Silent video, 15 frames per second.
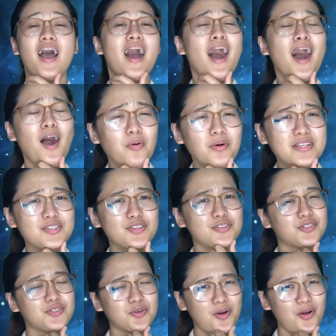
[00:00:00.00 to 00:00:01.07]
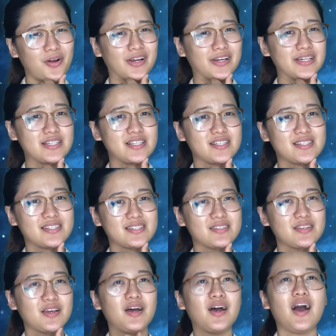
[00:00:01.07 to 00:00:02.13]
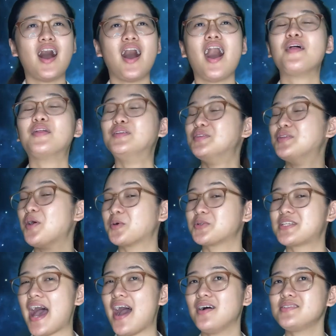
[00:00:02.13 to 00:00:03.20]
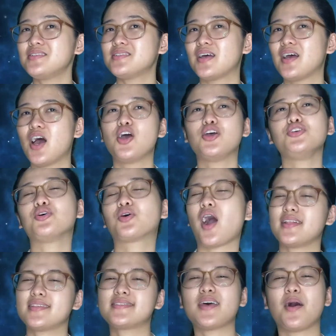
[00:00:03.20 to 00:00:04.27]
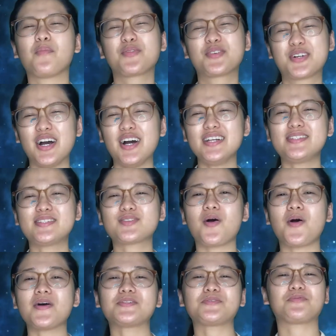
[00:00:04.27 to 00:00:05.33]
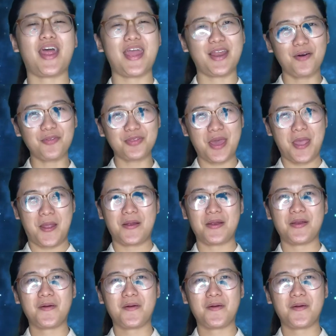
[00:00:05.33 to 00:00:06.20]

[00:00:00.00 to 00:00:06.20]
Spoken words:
How was your scores? No doubt, you got some good scores right out there.